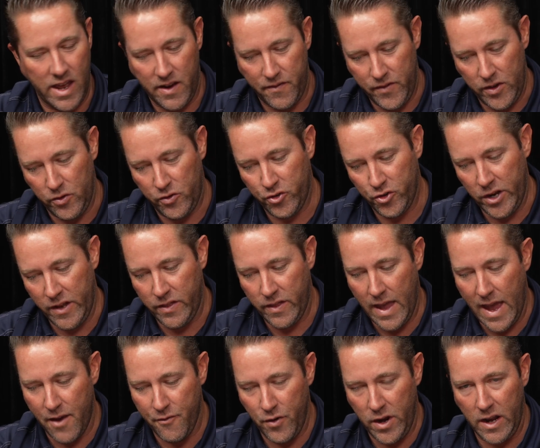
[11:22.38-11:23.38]
And if you treat
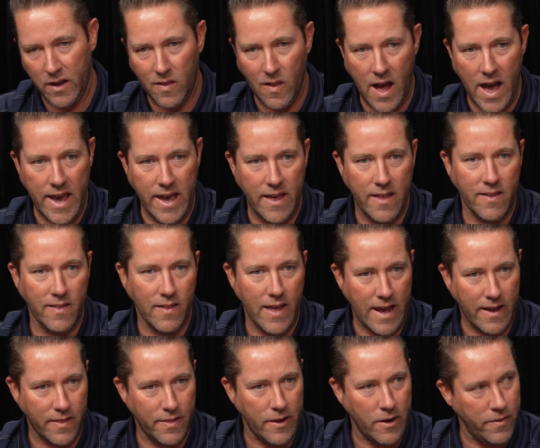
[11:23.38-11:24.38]
every client
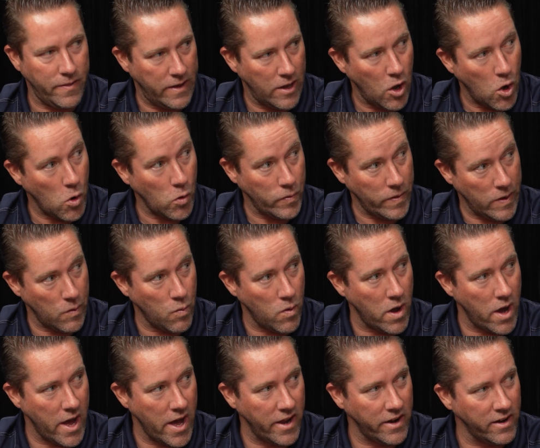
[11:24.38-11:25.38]
like they're the only
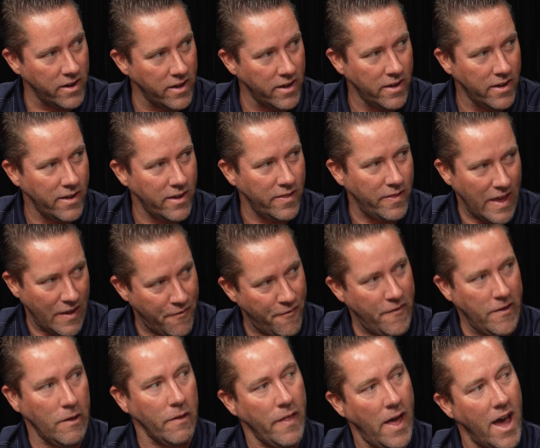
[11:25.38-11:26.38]
one, they
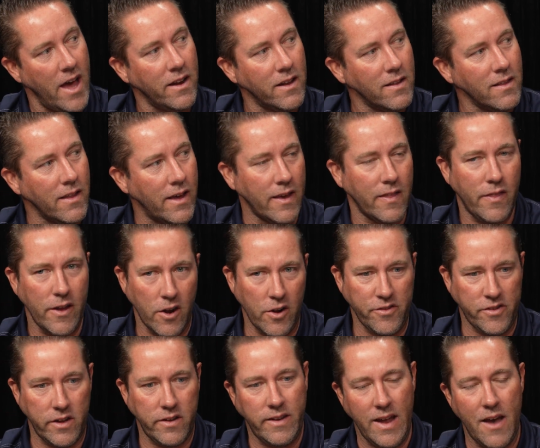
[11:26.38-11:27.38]
feel that. Like
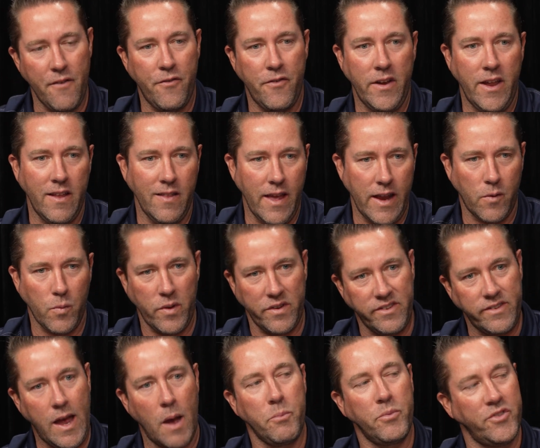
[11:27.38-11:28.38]
there's a definite like
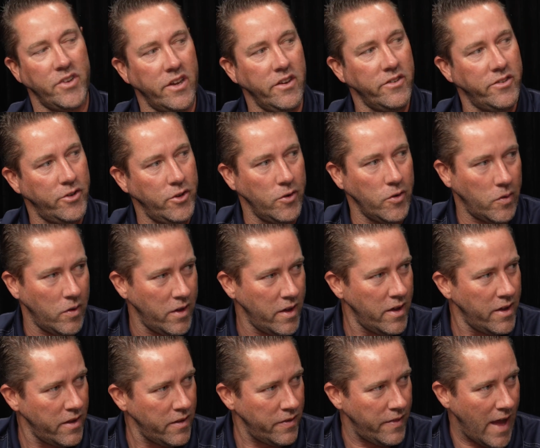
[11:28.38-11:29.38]
reception to
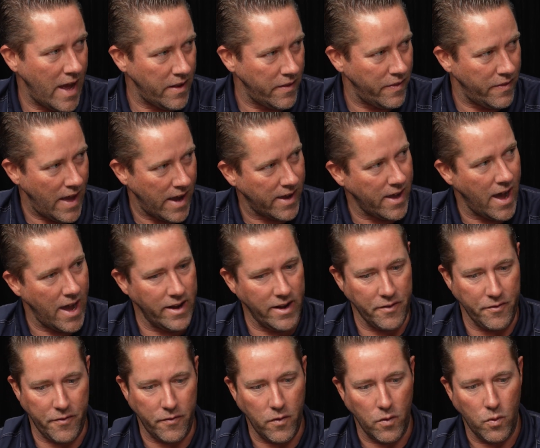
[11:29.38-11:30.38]
that kind
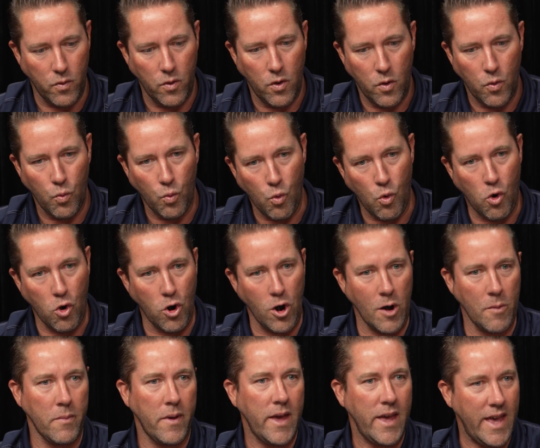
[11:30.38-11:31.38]
of
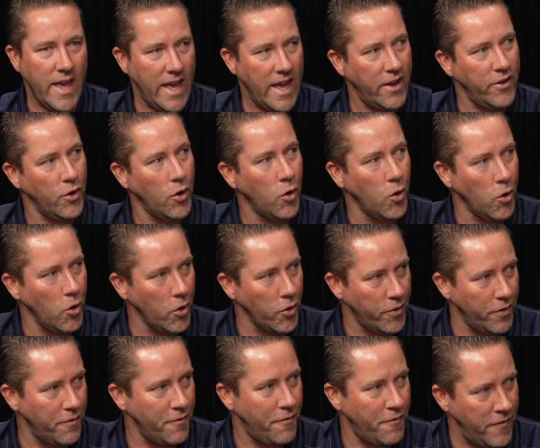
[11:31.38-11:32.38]
warm
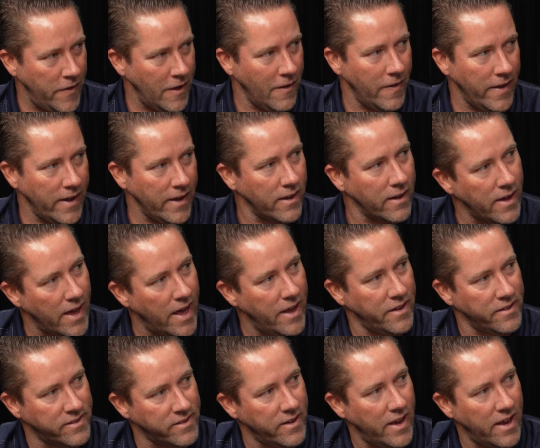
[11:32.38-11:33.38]
handhold feeling
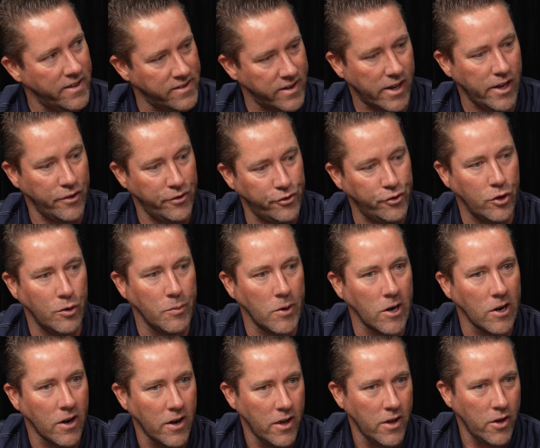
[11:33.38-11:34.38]
as a
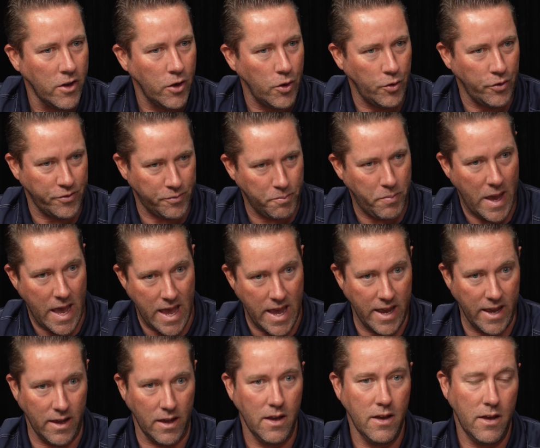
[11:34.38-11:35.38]
consumer who's
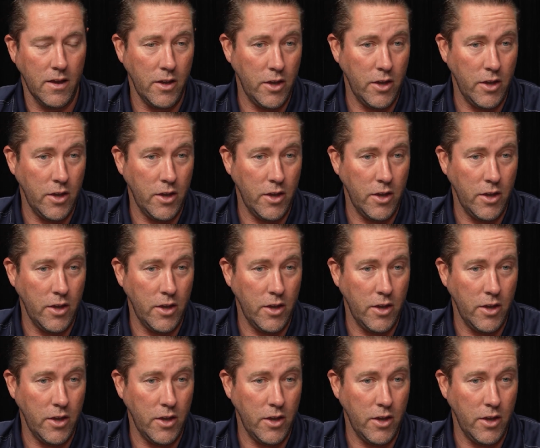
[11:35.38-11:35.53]
paying